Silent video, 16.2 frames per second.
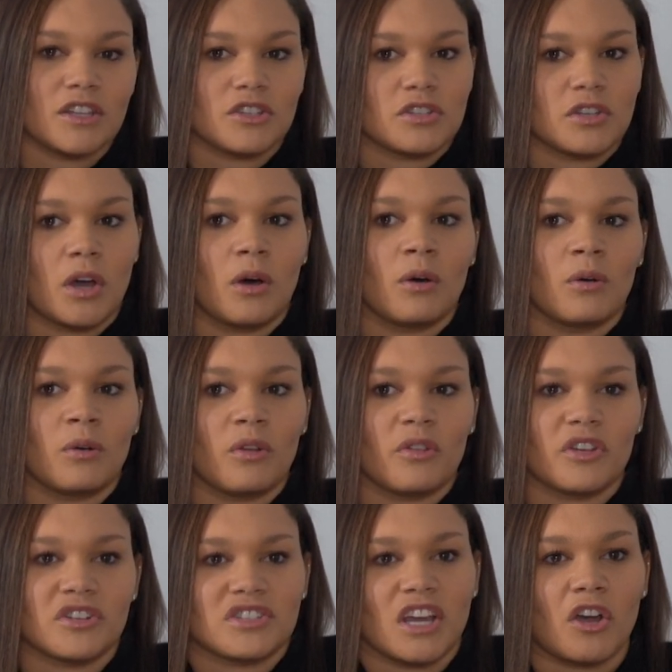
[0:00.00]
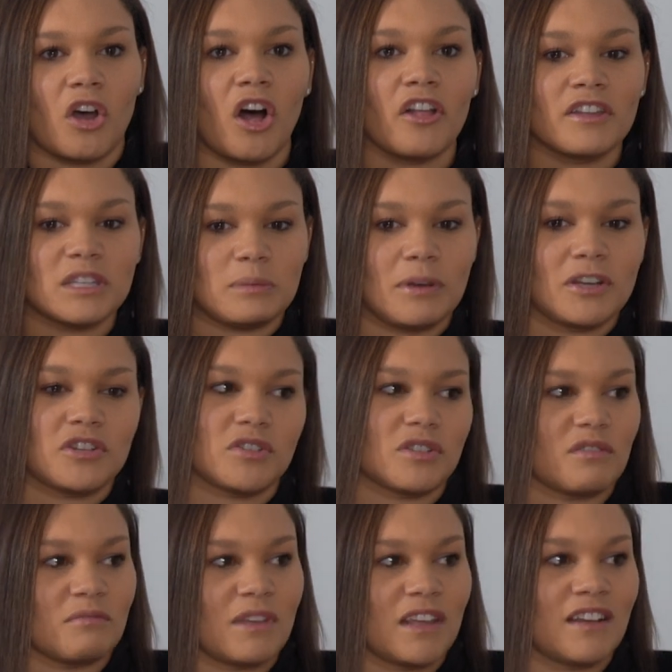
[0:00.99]
So there's like all these pictures
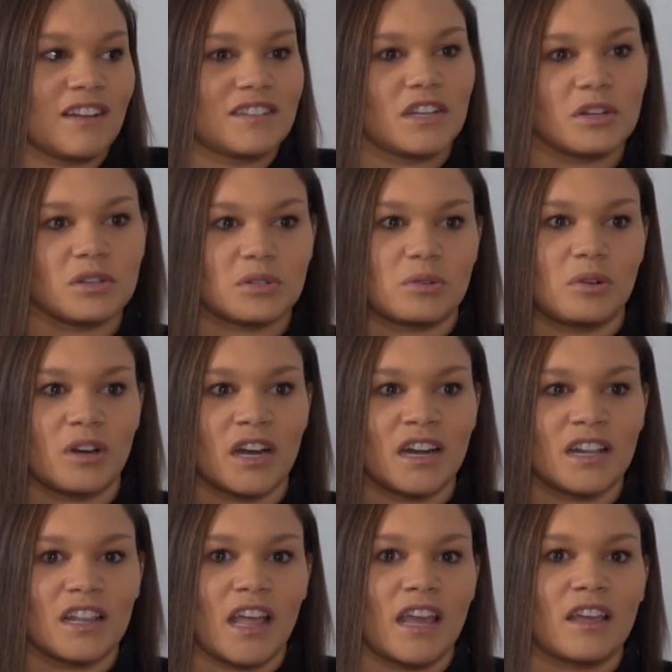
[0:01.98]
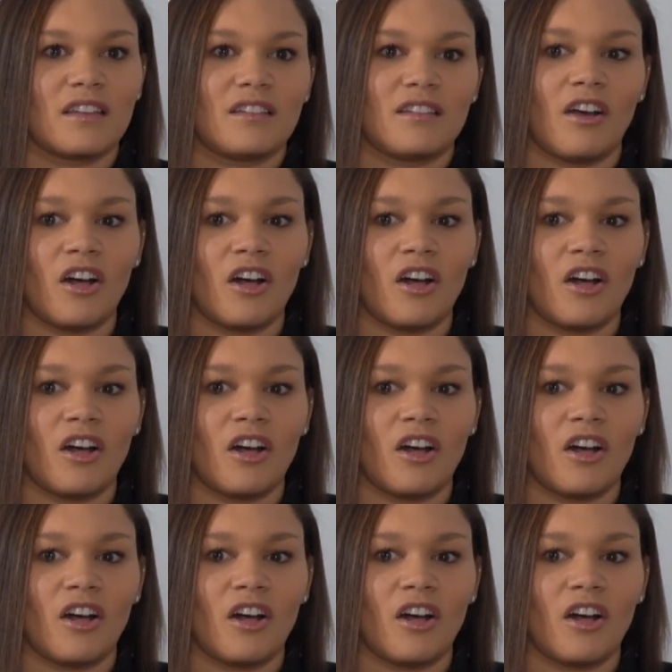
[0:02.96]
of me on a tennis court and like